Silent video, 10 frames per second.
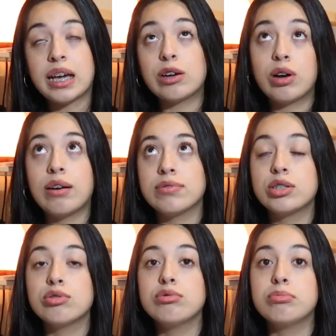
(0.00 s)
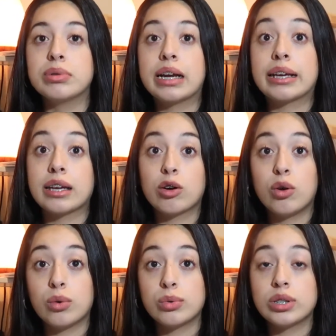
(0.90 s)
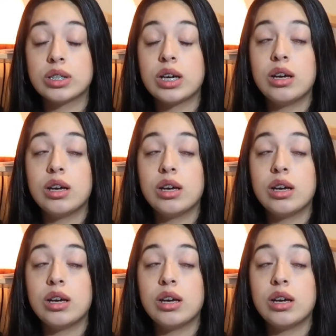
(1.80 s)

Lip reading: I don't have to, but I get cold.